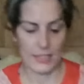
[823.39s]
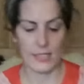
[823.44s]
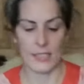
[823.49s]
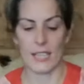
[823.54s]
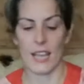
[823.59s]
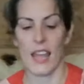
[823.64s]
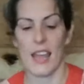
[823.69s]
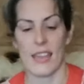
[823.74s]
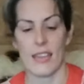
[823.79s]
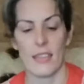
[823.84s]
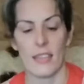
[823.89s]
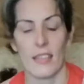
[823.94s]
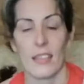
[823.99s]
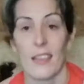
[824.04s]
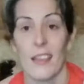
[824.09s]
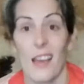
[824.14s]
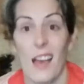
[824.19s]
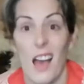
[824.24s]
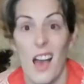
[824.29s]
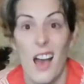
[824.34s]
take
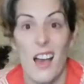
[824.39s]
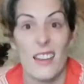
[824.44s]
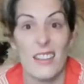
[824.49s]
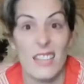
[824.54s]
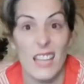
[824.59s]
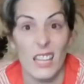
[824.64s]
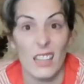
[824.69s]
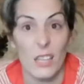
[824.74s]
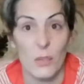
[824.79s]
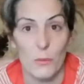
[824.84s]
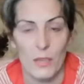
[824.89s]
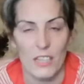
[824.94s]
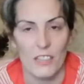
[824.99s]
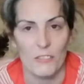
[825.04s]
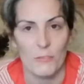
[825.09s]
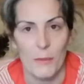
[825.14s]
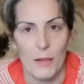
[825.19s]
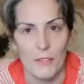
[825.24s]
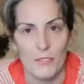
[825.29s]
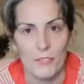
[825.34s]
another one of
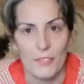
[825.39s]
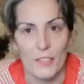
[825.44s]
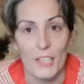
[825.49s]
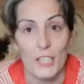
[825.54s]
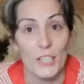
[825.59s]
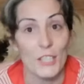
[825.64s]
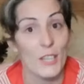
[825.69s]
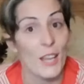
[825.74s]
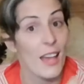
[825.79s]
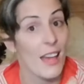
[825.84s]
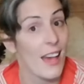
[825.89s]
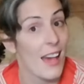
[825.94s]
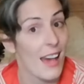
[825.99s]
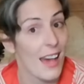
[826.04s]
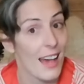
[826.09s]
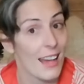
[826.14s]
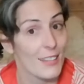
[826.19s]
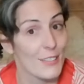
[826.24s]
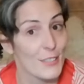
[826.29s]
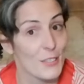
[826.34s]
my fish
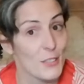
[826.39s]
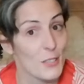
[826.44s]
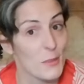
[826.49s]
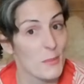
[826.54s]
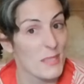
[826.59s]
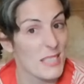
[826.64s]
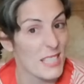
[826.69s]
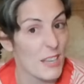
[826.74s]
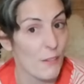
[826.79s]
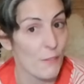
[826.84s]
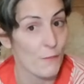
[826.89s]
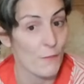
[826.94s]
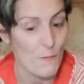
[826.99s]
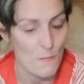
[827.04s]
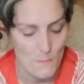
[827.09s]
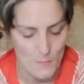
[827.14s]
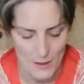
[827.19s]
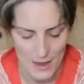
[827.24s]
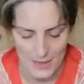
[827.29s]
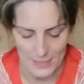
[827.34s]
and do some different
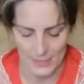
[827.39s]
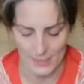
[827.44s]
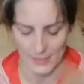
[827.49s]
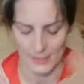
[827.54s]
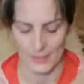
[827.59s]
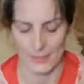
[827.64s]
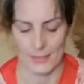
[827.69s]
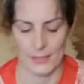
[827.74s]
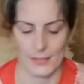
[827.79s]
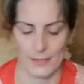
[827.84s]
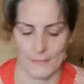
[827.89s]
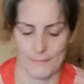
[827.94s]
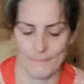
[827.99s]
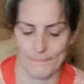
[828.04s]
patterns.